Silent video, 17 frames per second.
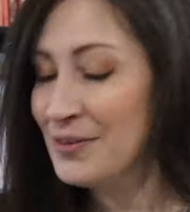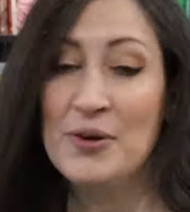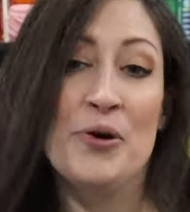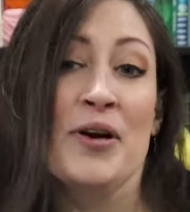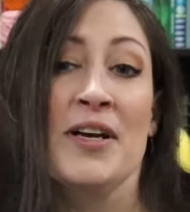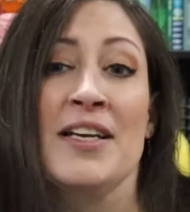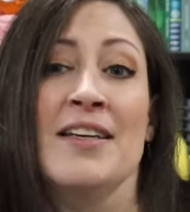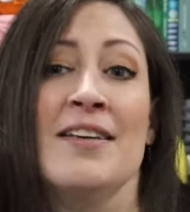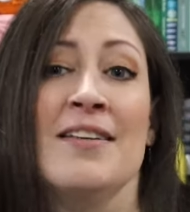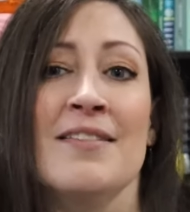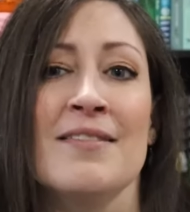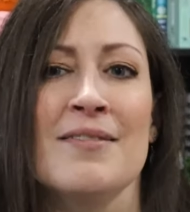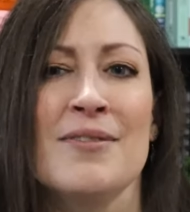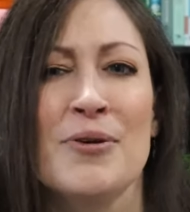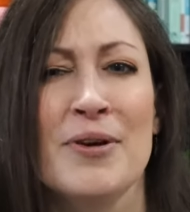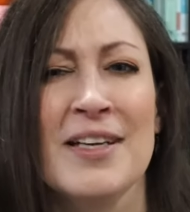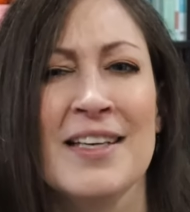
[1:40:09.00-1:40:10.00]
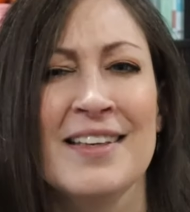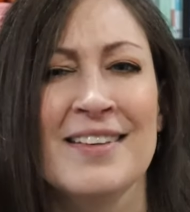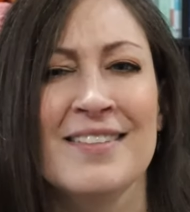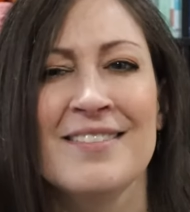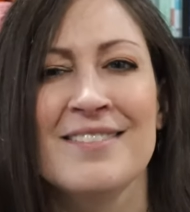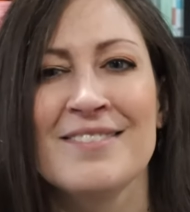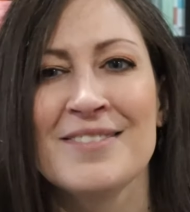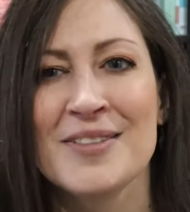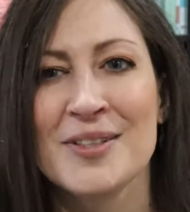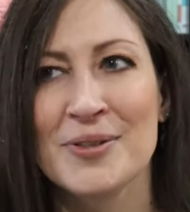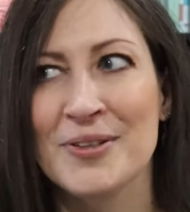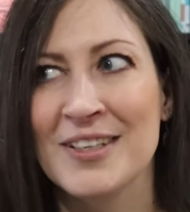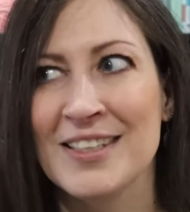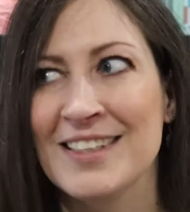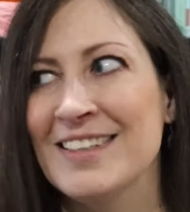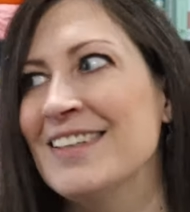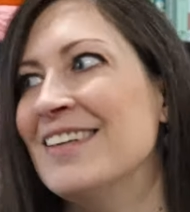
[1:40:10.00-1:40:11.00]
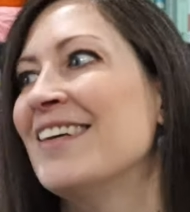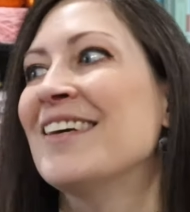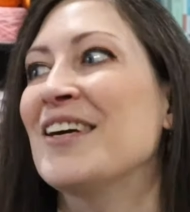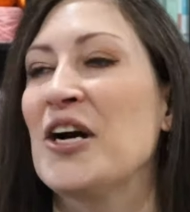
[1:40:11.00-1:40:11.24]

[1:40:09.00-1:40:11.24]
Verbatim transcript: orchid, orchid, orchid